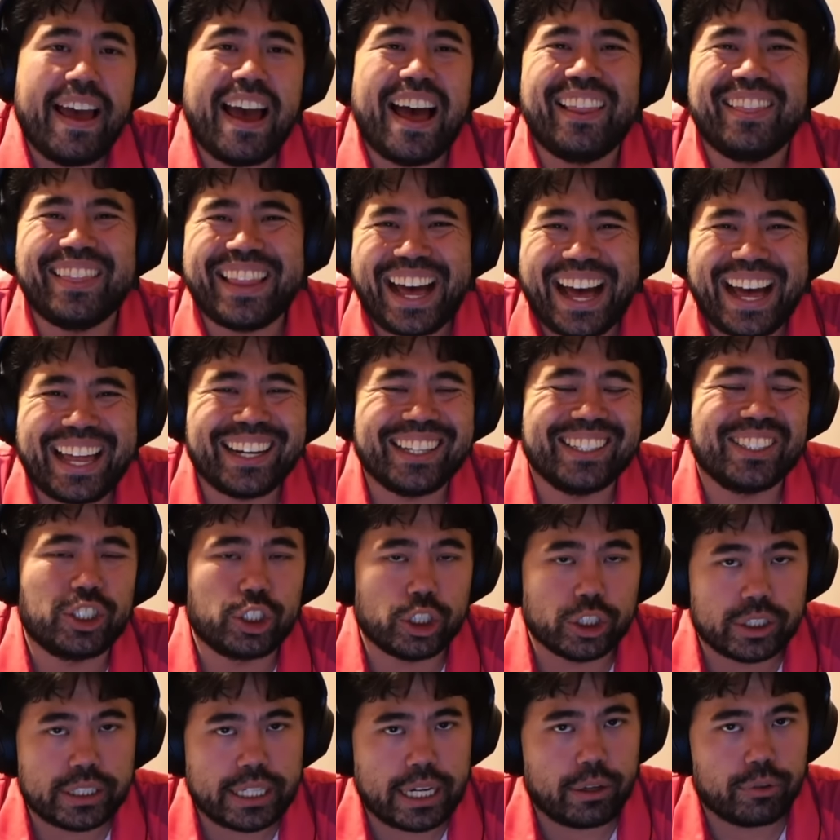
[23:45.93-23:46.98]
and that is
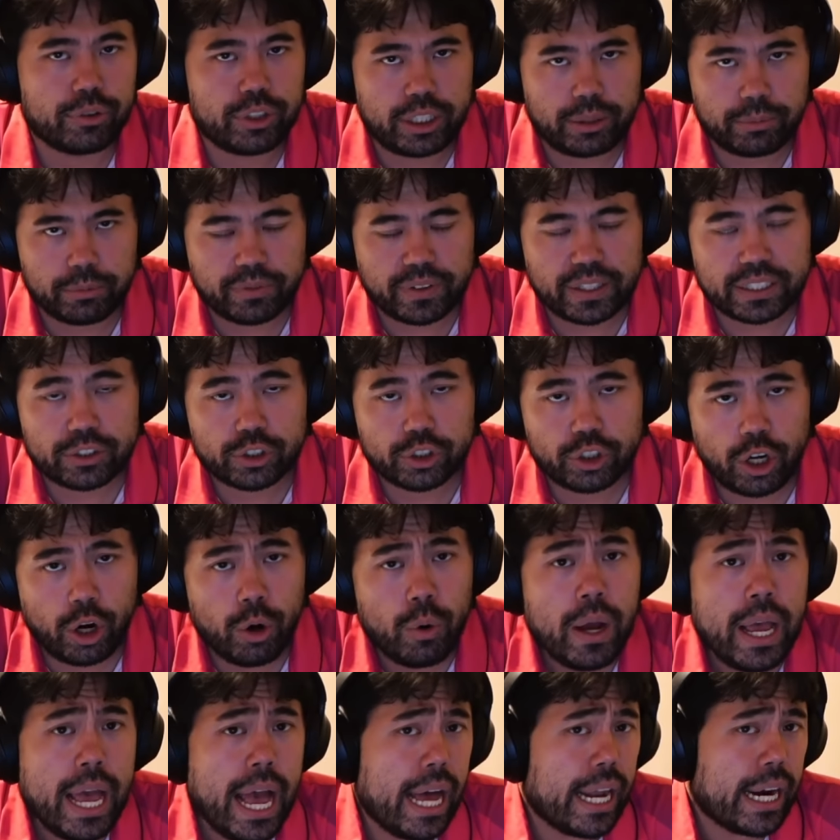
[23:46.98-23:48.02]
just how team events
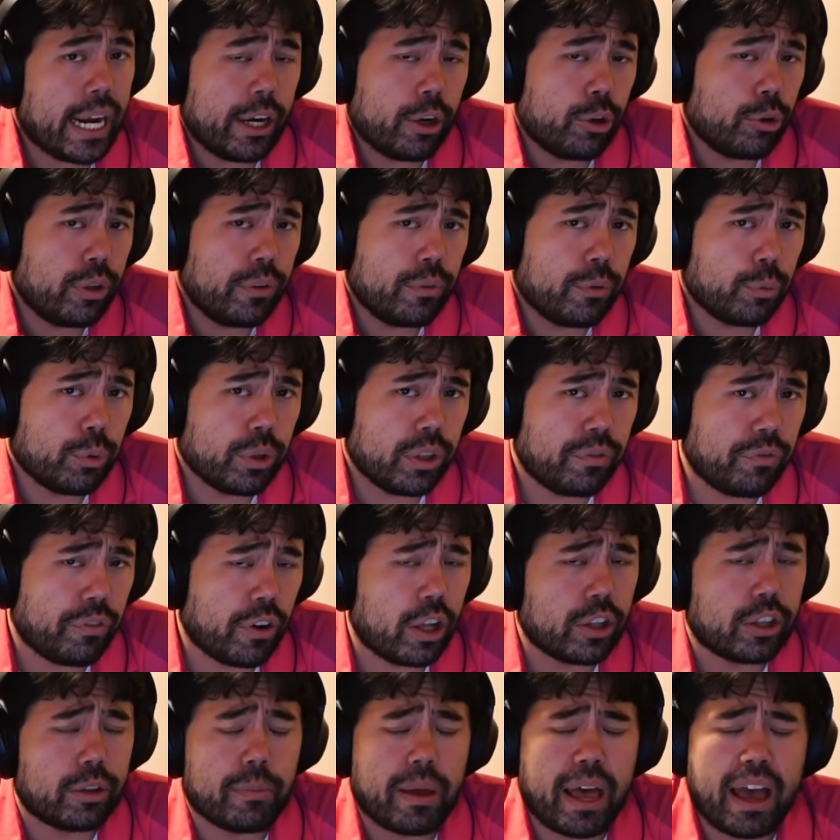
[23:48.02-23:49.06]
go. And I don't even really
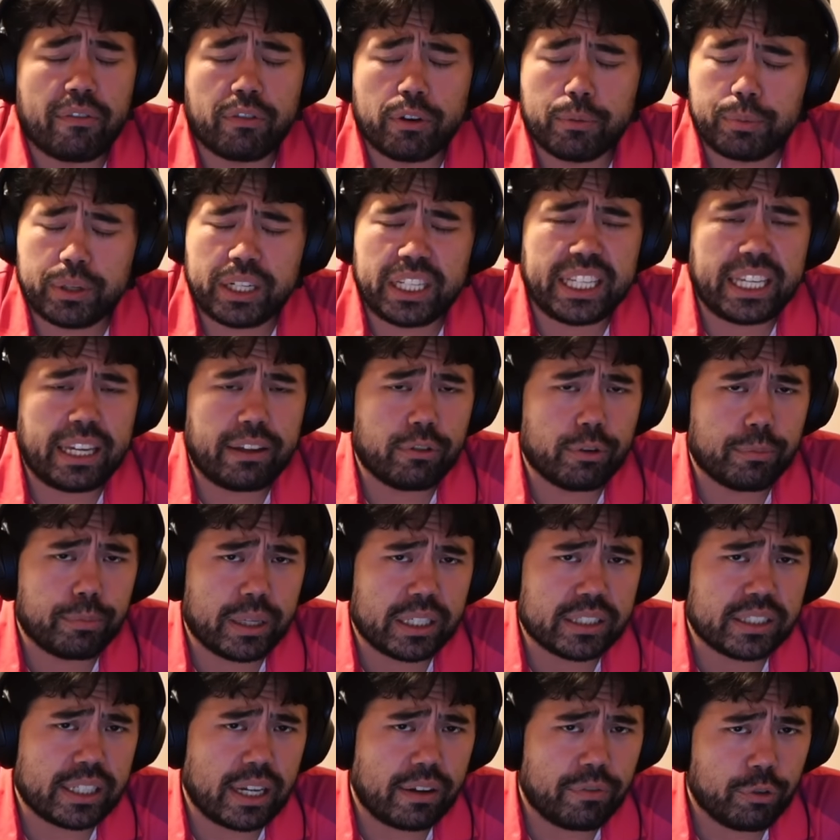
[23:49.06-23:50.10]
fault them. Everybody gave their
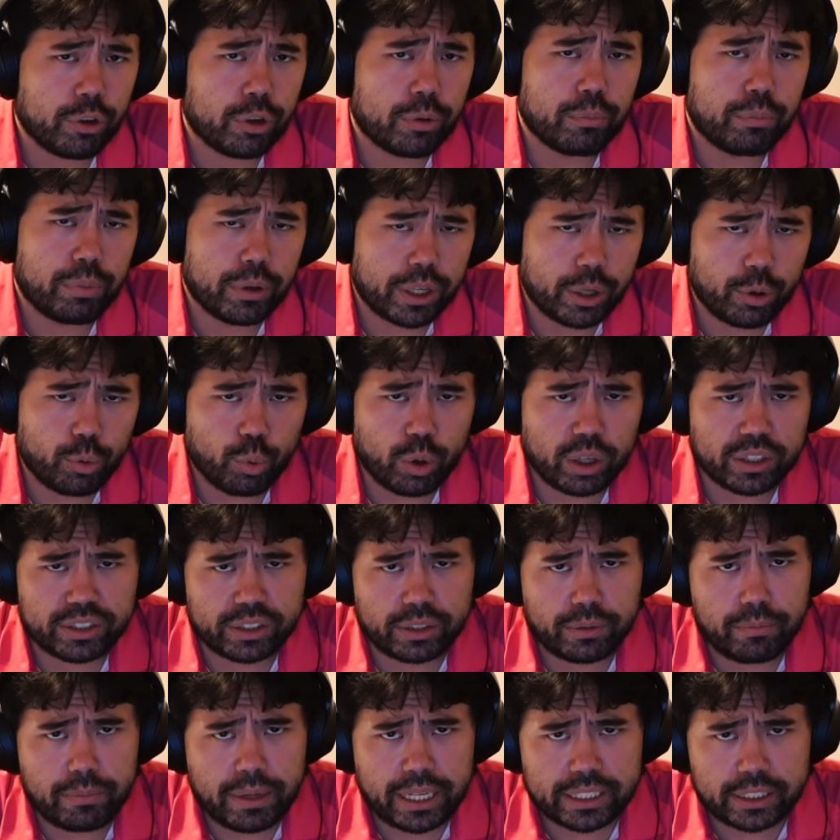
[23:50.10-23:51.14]
best effort, but it
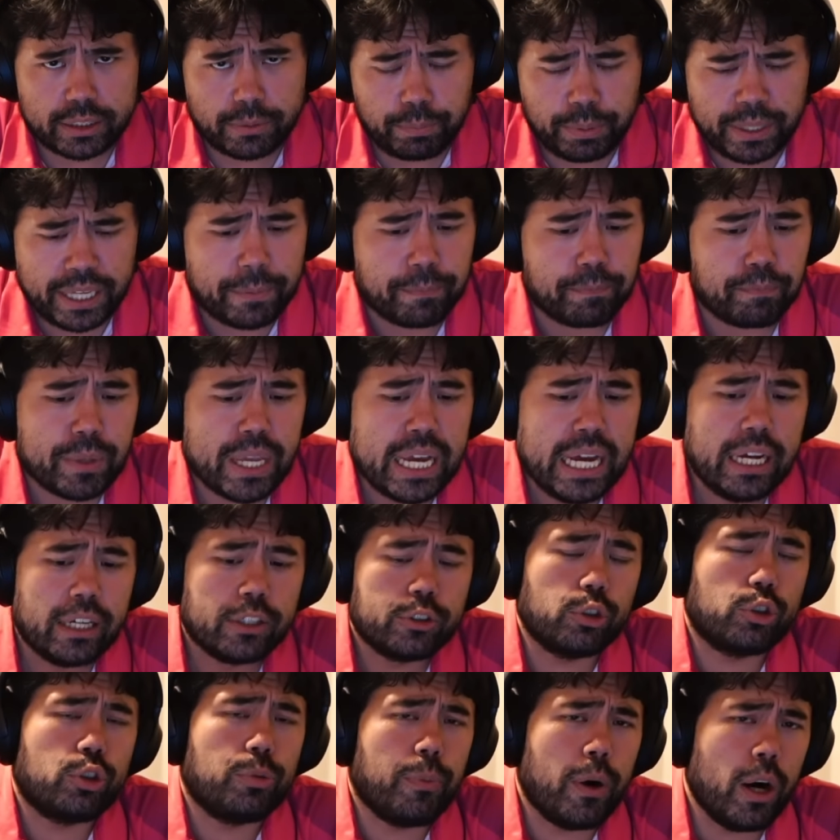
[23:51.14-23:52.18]
wasn't meant to be.
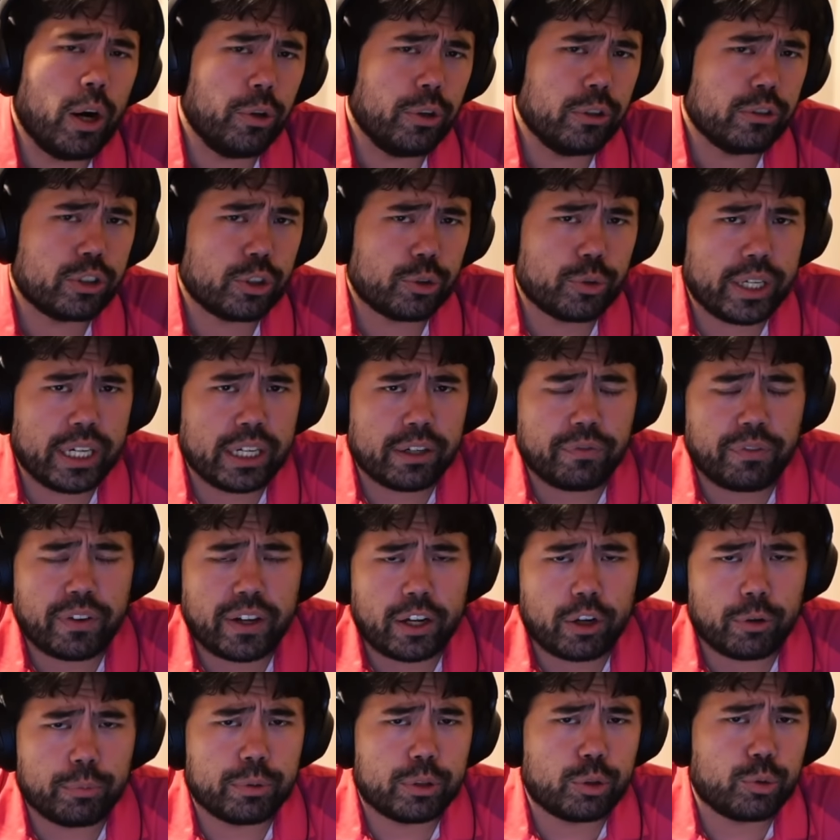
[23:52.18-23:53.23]
So tomorrow there's a grand
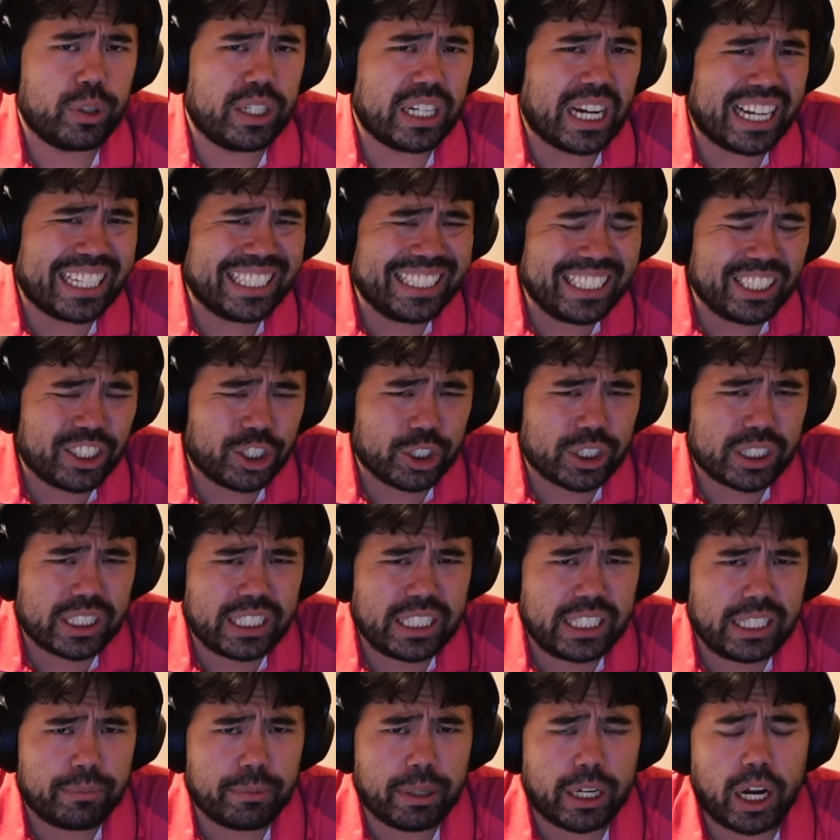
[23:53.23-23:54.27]
final between Anish Anish's
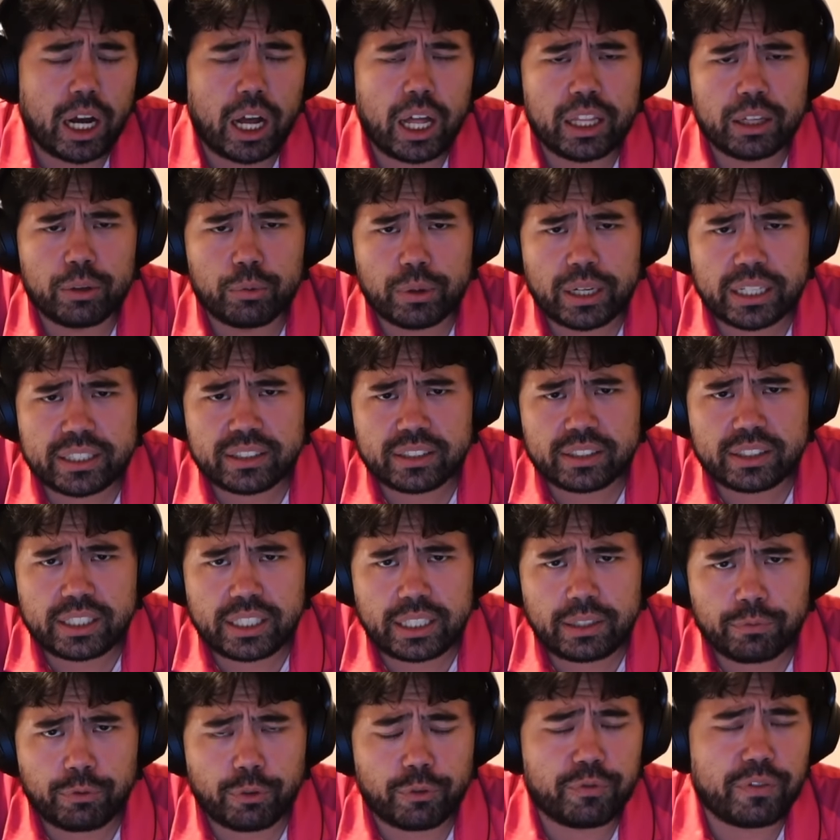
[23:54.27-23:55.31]
team and Alireza's
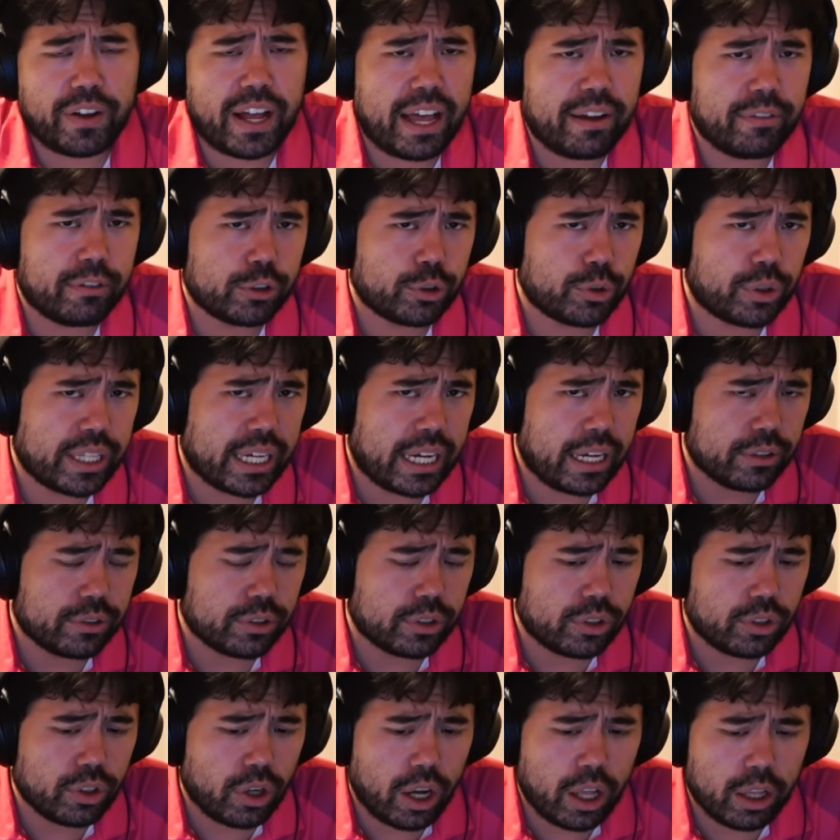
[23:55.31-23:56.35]
team for
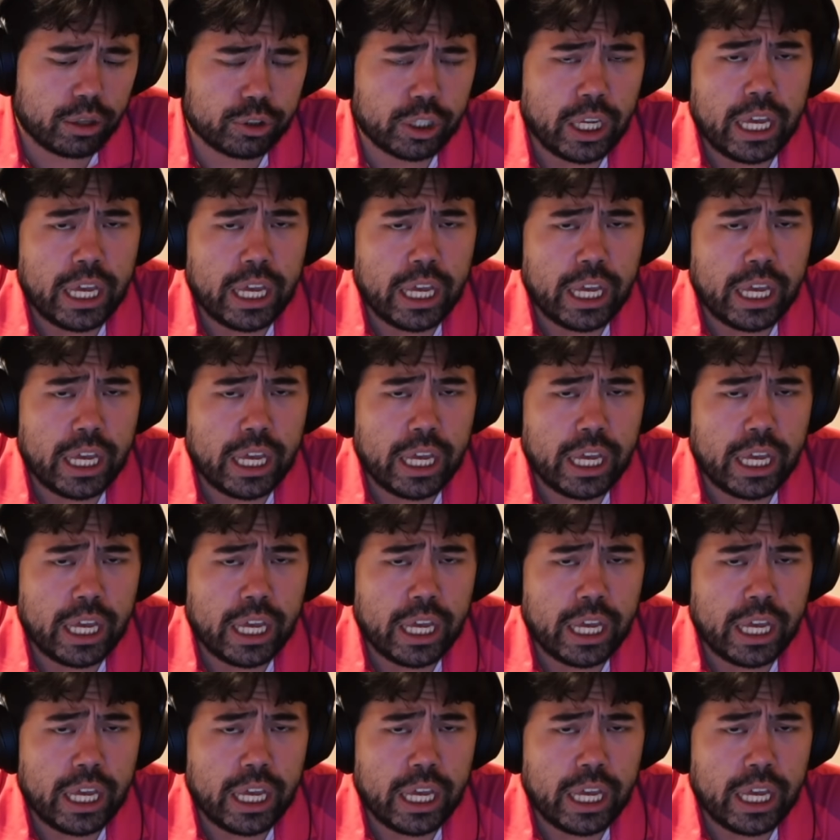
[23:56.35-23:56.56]
$500,000.